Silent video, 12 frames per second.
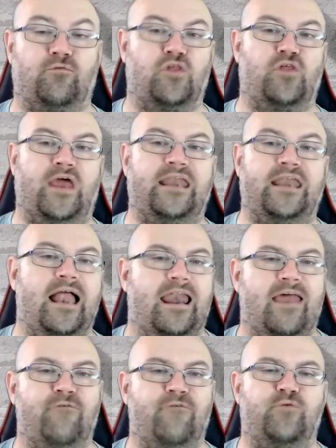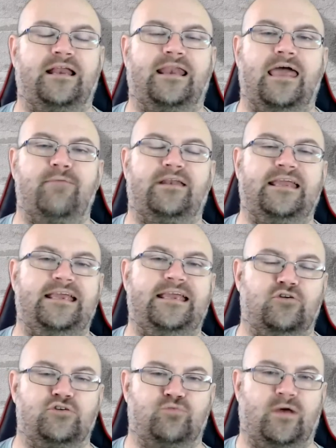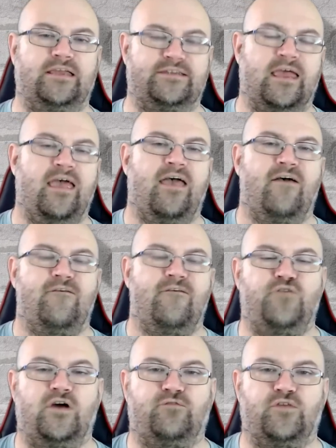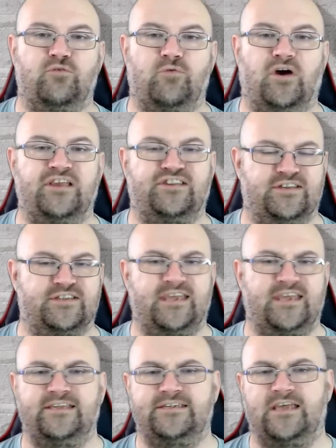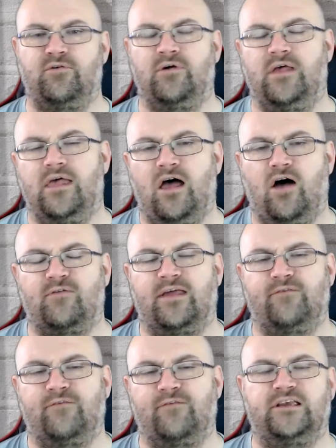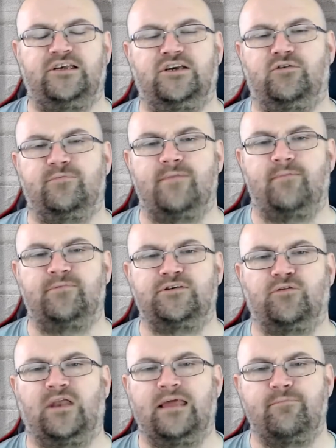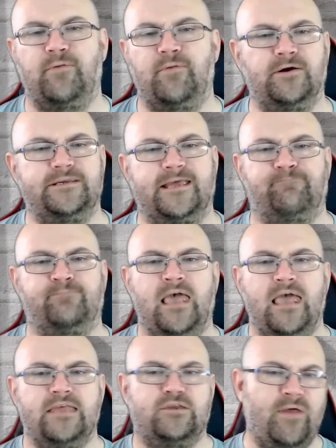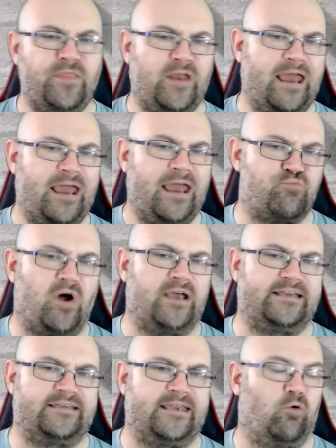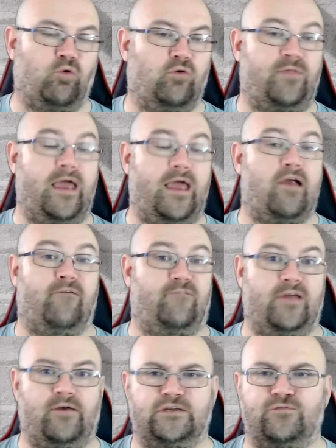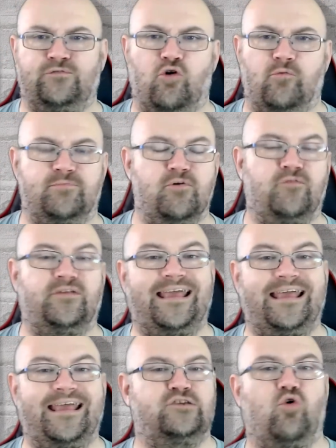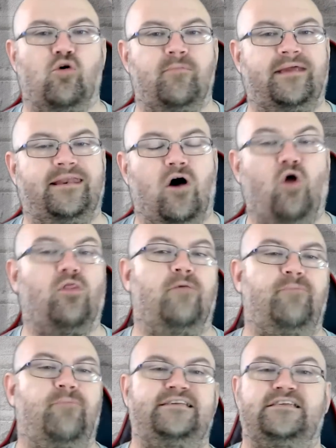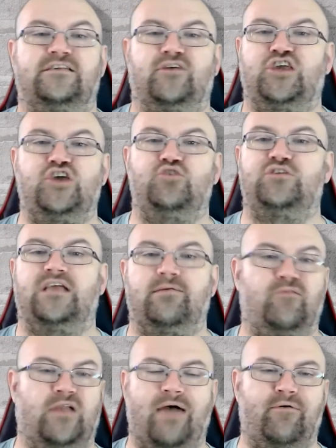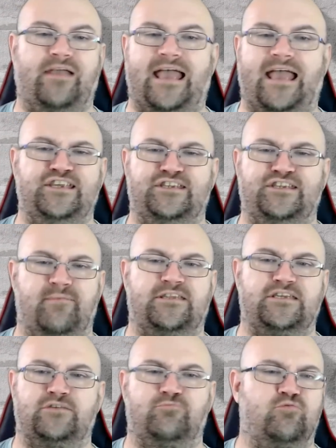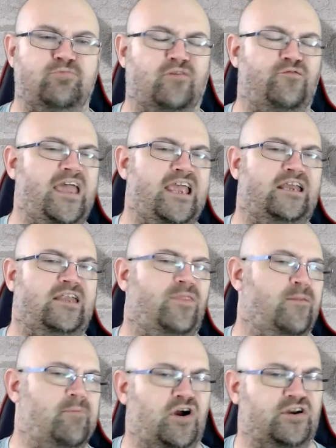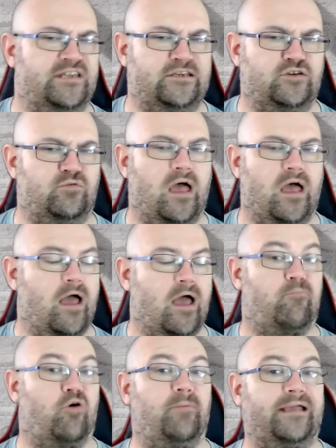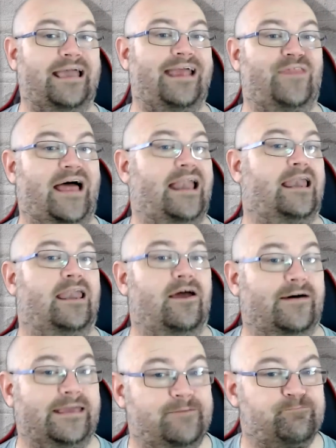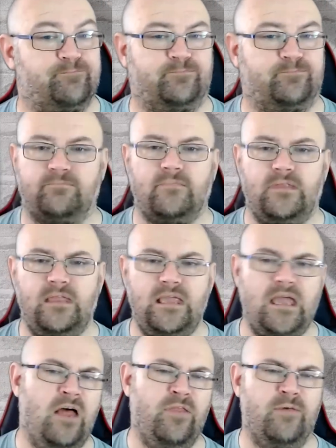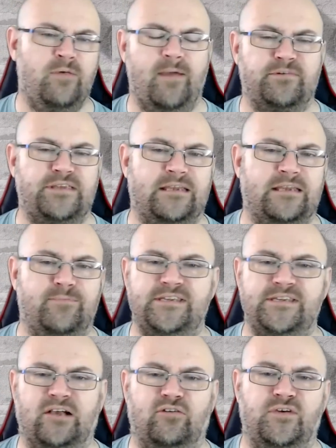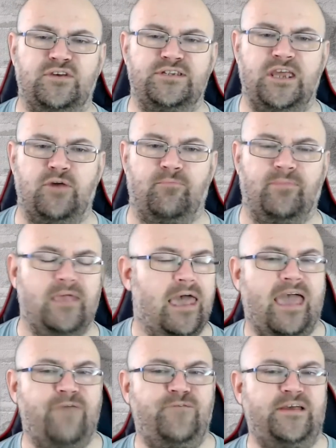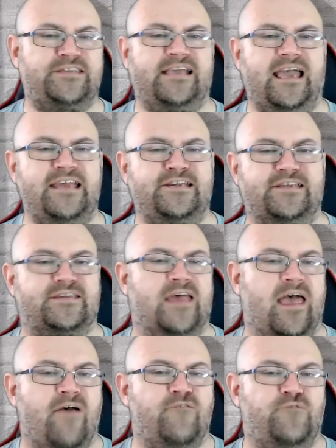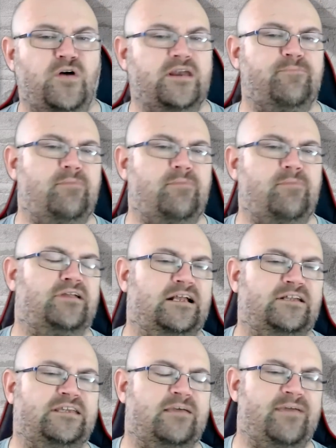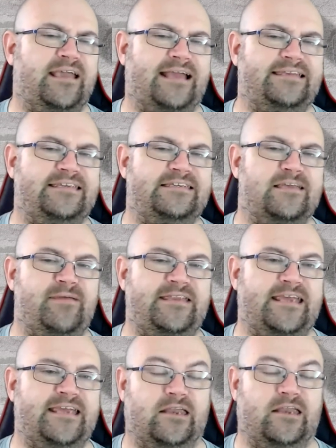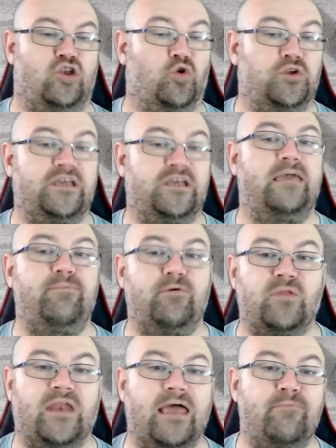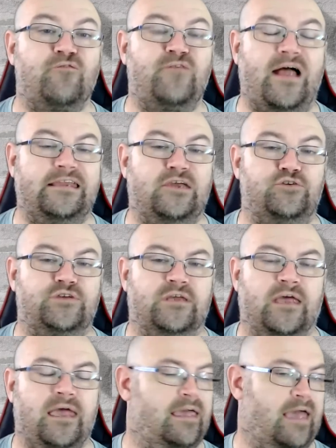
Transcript: of the then left wing Labour leader, as well as fight for the rights and say so of left wing Jewish members of the Labour Party. So when the Labour right, in all their various forms, moved against Corbyn on the basis of accusing him of allowing anti Semitism to pervade in the party to propagate that lie, other members had to be sacrificed too. Investigations finding people guilty of being anti Semitic and not in keeping with Labour values.